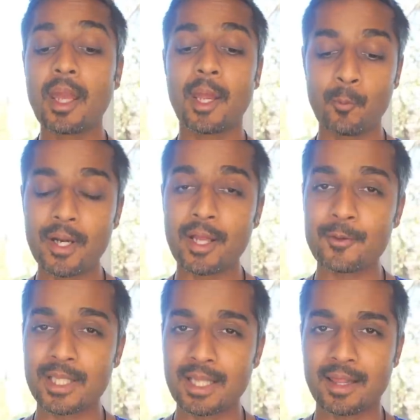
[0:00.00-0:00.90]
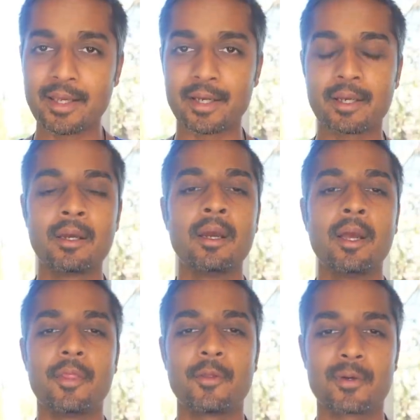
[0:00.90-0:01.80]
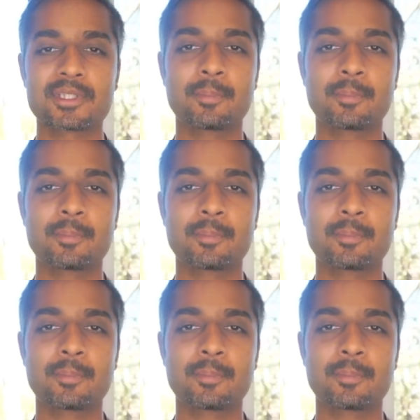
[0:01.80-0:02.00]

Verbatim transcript: And one other little thing, there is